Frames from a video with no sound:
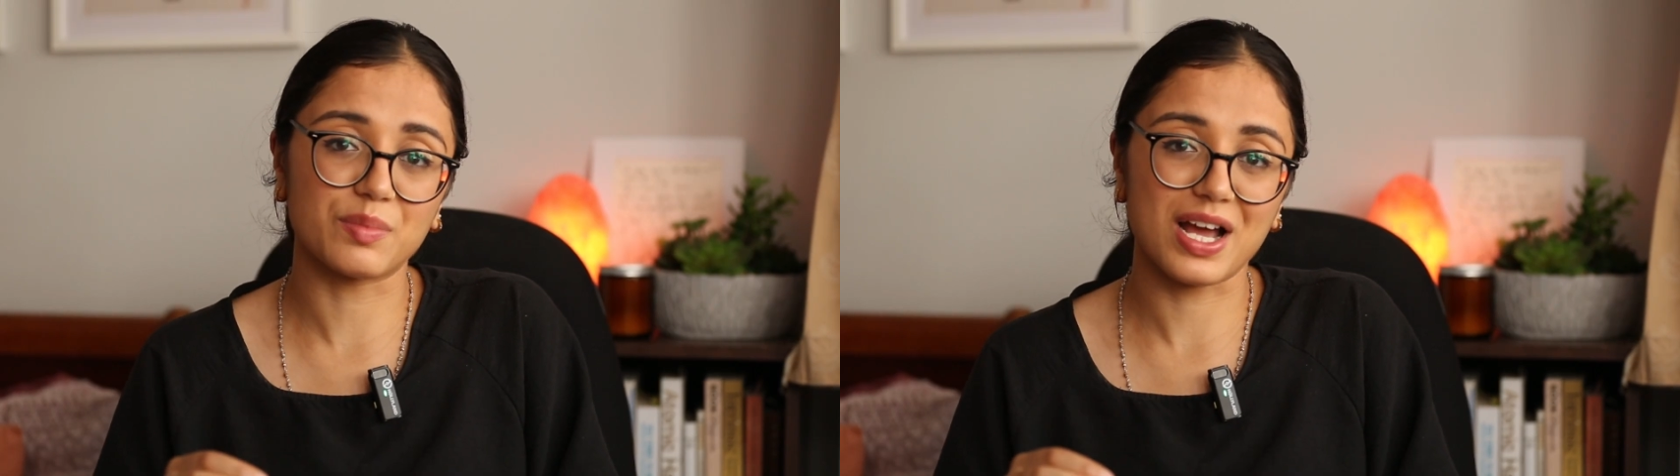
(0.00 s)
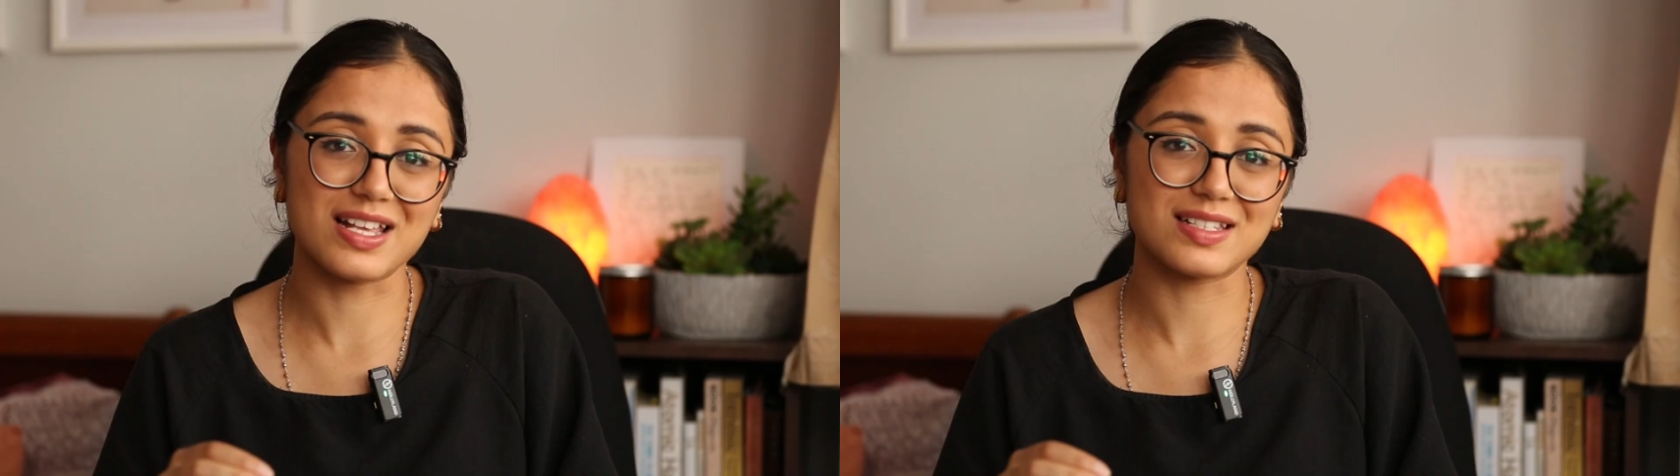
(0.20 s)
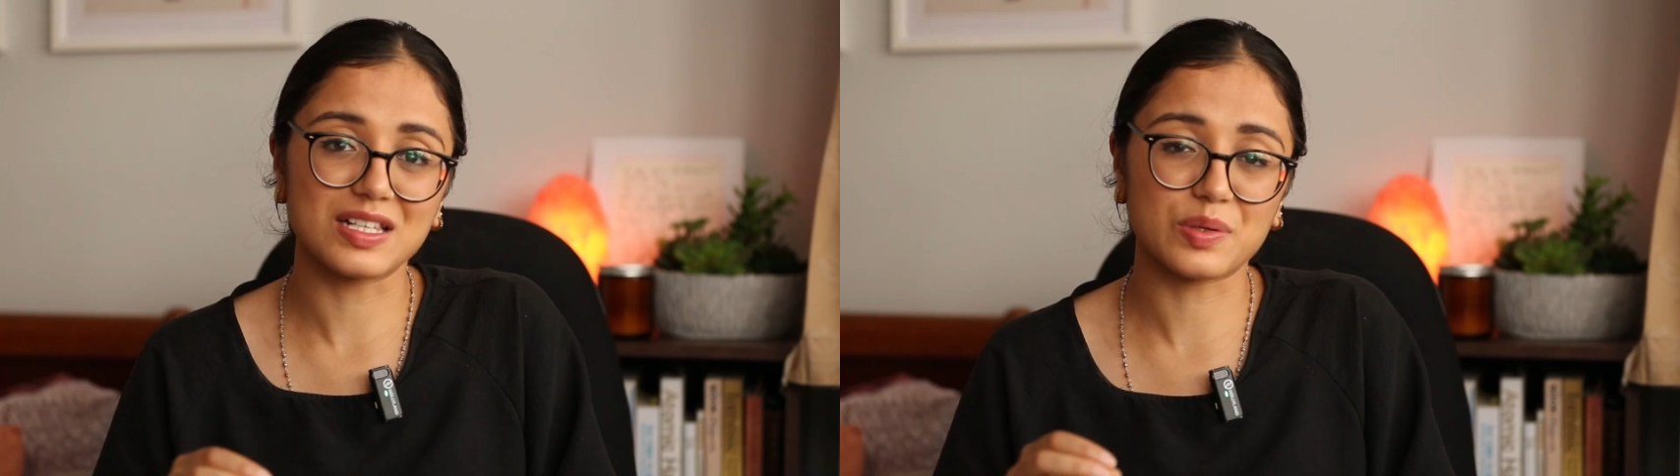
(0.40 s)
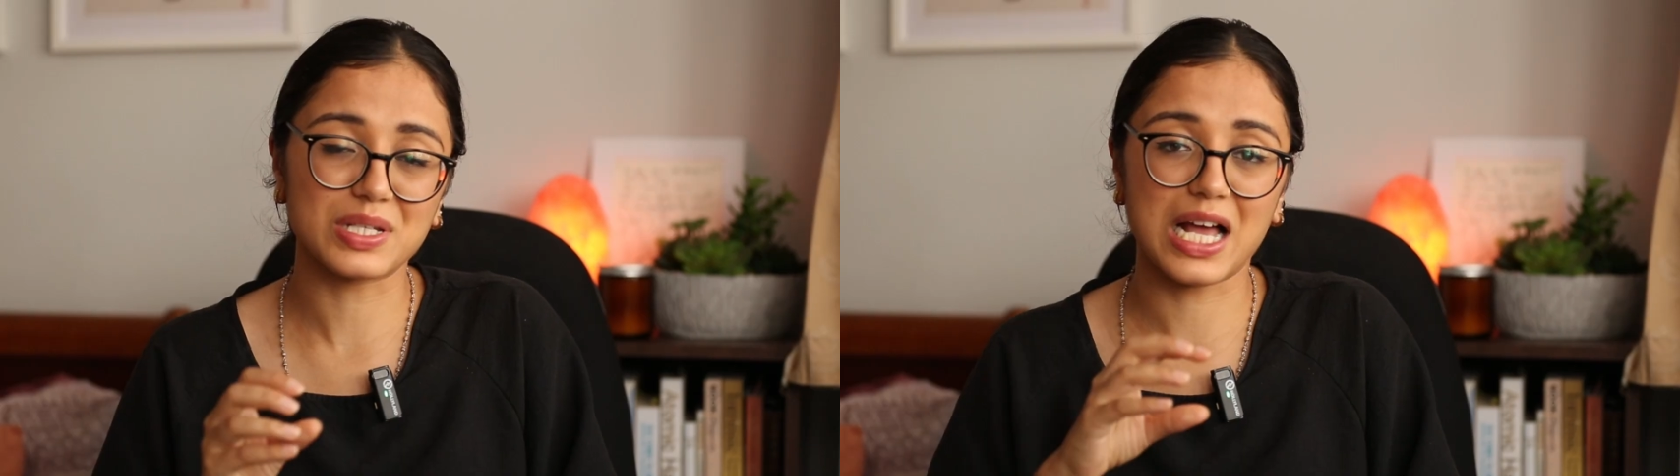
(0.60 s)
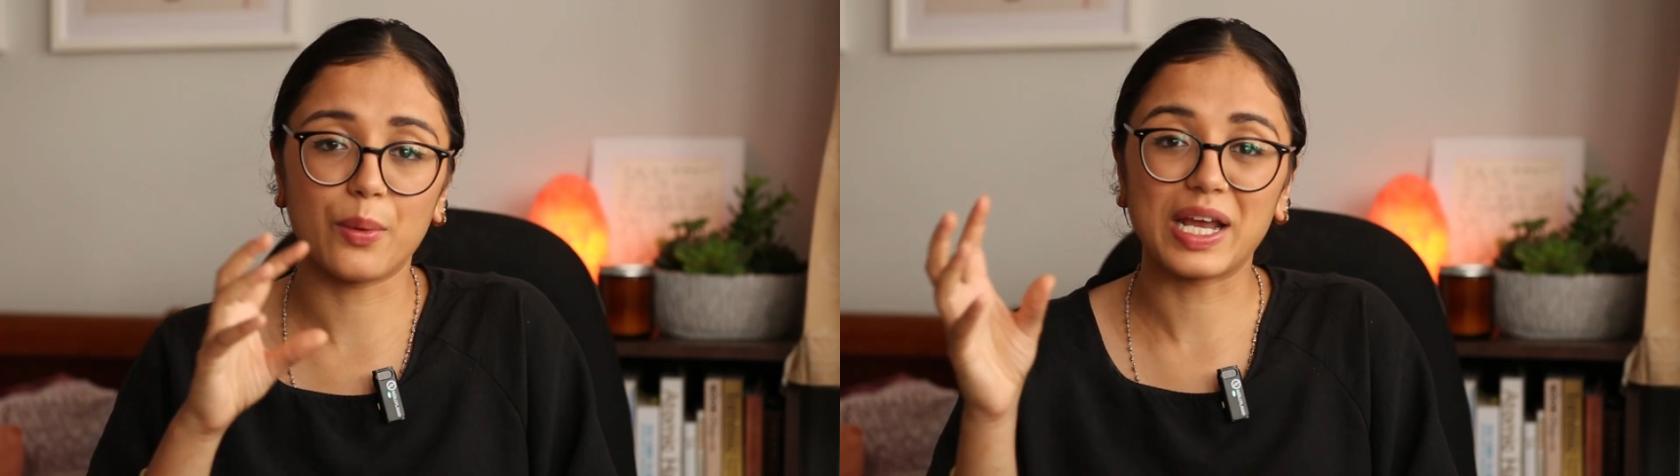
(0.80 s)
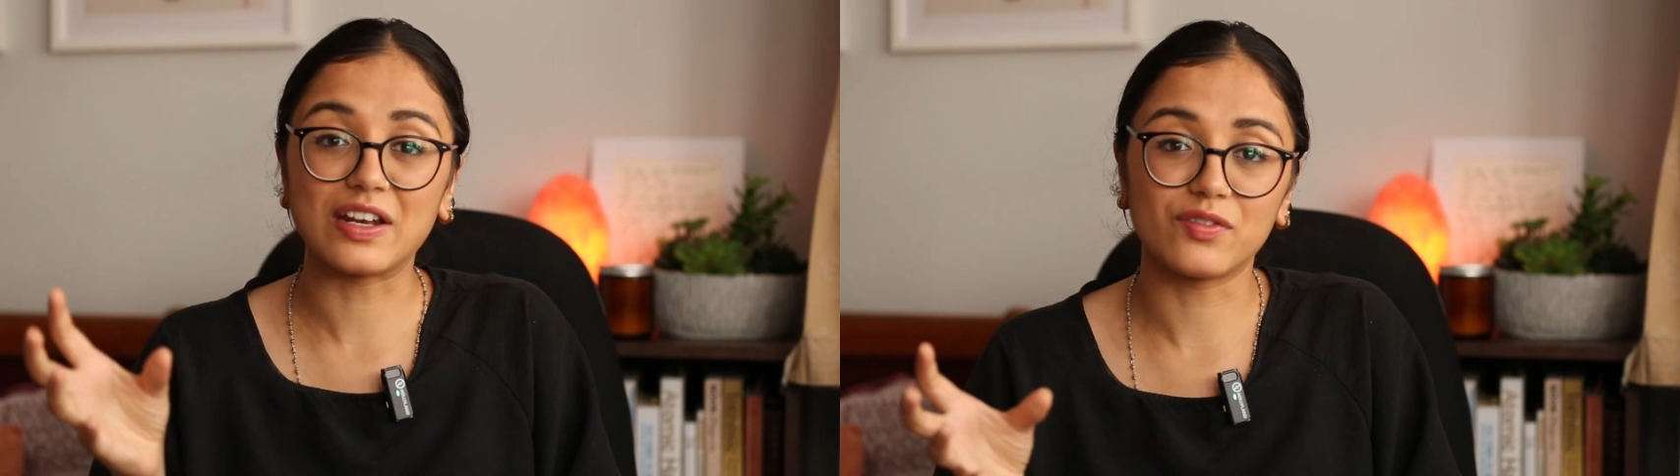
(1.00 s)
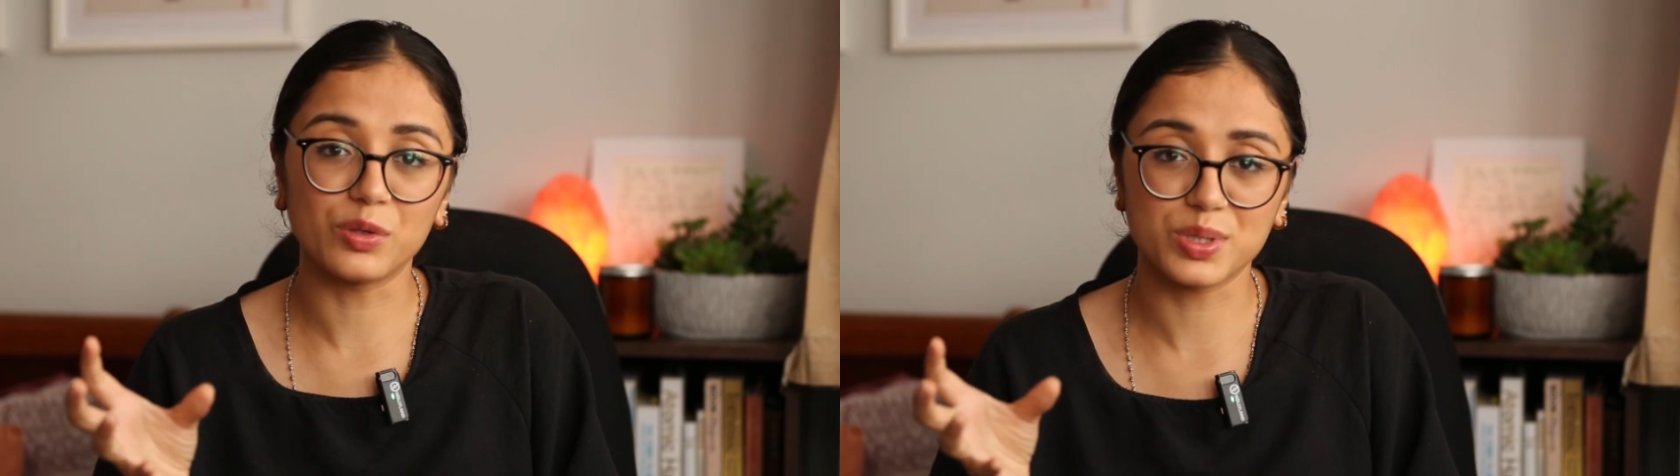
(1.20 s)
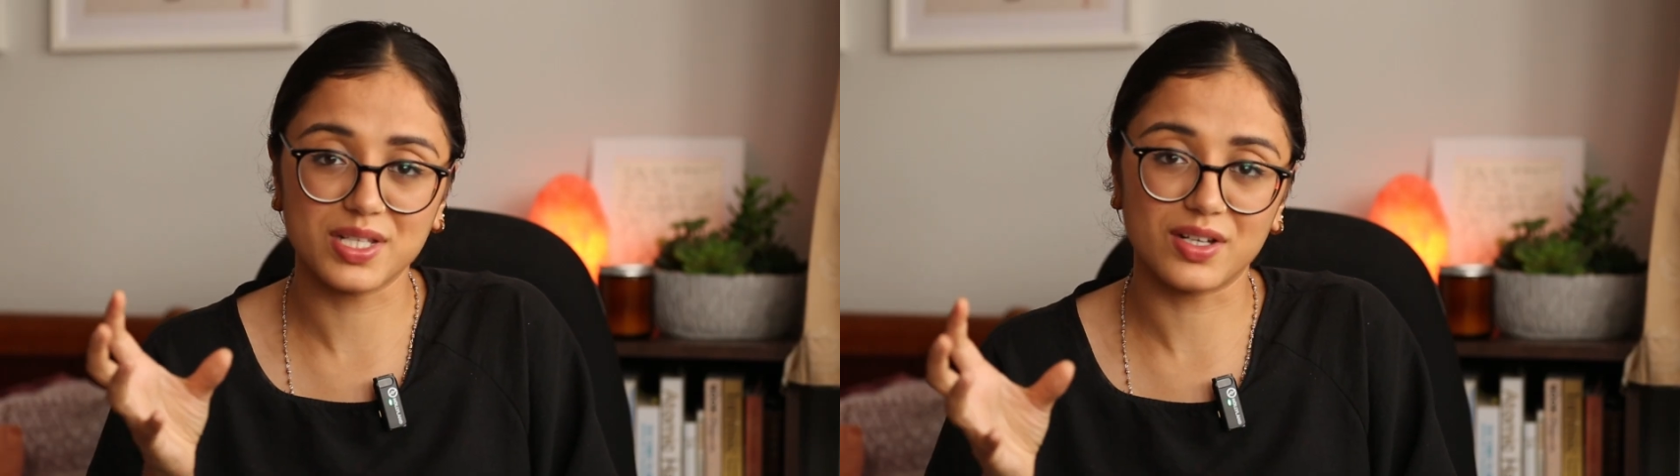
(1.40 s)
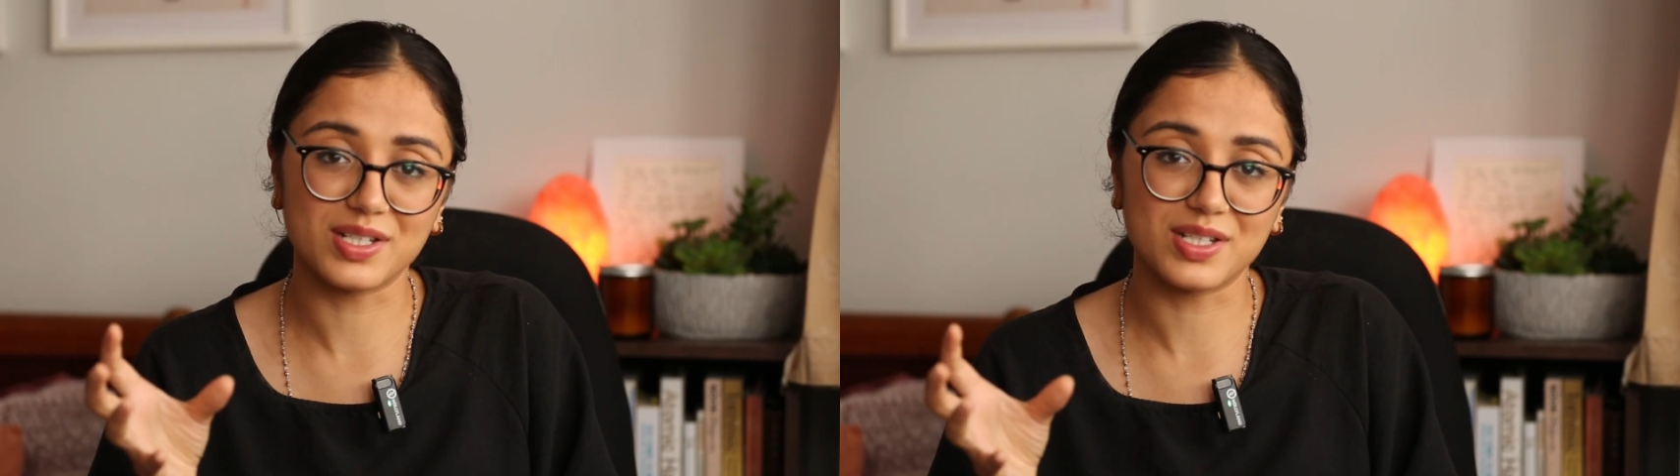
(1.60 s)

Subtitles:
biases was how it influences our